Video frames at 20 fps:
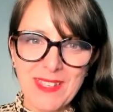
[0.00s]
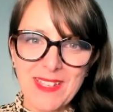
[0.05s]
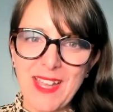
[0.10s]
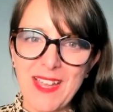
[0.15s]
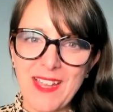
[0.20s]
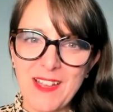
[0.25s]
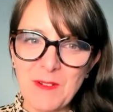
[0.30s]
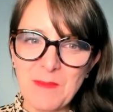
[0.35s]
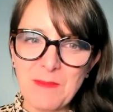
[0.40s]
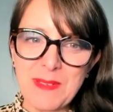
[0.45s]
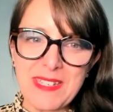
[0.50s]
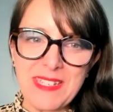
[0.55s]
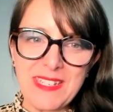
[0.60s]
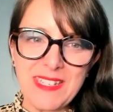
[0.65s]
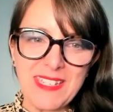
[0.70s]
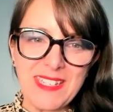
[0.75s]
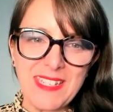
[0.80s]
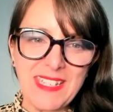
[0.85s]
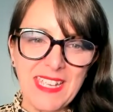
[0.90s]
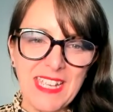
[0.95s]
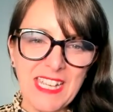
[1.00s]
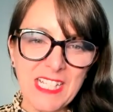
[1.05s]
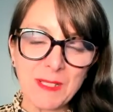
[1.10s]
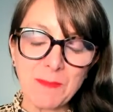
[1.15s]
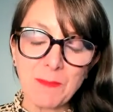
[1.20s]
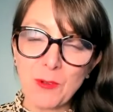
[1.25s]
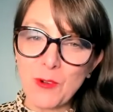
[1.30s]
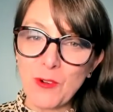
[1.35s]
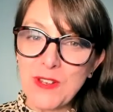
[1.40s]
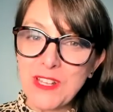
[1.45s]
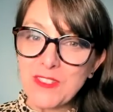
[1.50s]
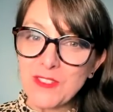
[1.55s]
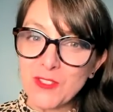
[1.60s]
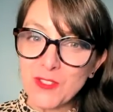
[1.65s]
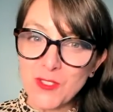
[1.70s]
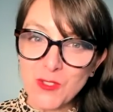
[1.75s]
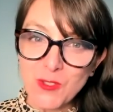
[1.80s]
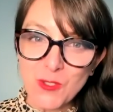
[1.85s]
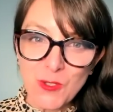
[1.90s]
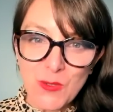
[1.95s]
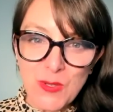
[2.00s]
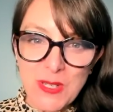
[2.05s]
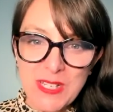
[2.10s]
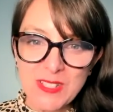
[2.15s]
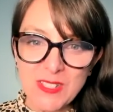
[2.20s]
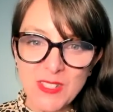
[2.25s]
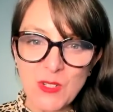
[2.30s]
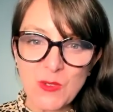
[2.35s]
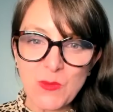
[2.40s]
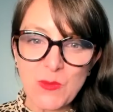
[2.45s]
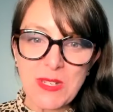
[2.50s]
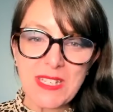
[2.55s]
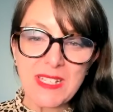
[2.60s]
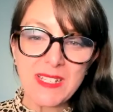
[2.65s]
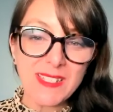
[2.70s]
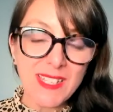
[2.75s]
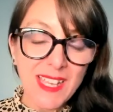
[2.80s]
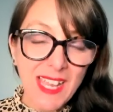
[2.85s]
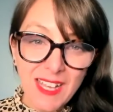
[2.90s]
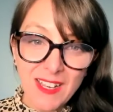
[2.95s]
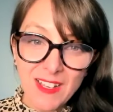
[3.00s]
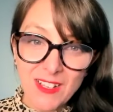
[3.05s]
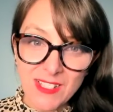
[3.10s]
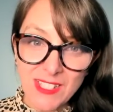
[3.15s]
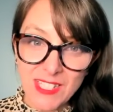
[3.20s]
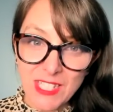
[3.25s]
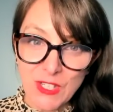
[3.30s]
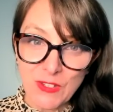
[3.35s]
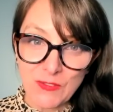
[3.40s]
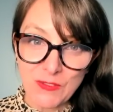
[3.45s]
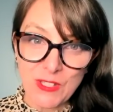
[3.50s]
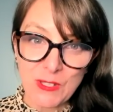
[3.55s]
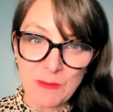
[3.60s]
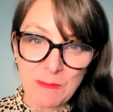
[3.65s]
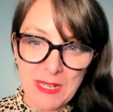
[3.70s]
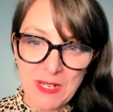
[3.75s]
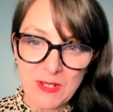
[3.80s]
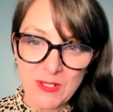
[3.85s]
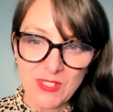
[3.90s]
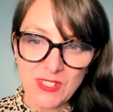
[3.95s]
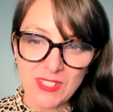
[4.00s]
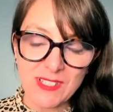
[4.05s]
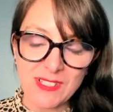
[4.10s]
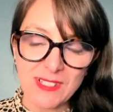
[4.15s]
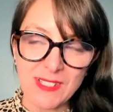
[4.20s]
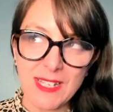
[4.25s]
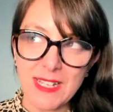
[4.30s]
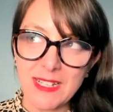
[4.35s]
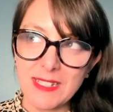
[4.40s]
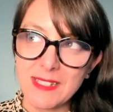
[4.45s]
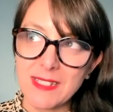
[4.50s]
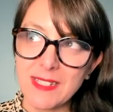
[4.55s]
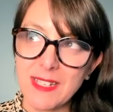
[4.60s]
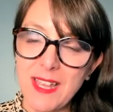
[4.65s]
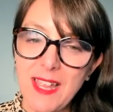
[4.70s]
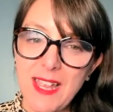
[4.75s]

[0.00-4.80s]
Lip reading: I'll be exploring the stories that we tell ourselves about success